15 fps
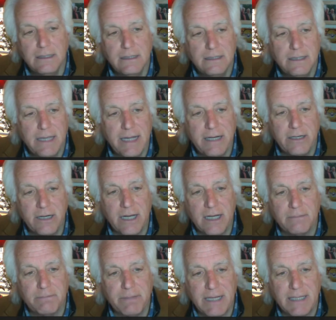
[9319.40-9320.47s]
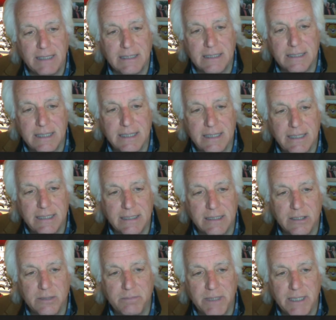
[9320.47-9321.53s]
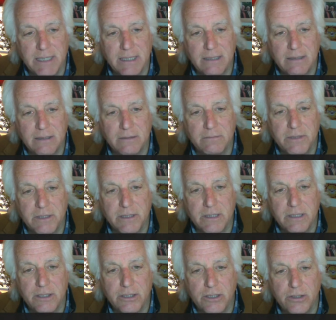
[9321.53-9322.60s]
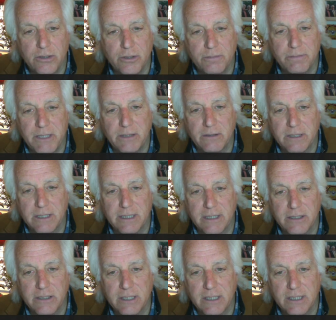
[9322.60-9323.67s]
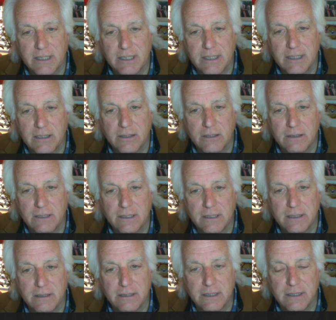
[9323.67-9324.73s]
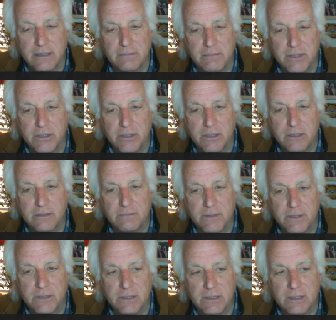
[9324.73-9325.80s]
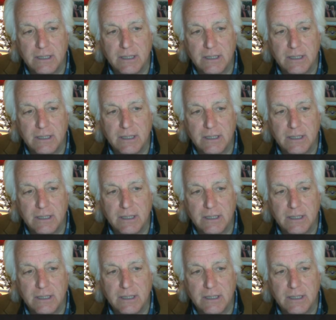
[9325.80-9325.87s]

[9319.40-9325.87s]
They are not Palestinians, but Arabs. The Jews built their synagogue earlier than the Muslims.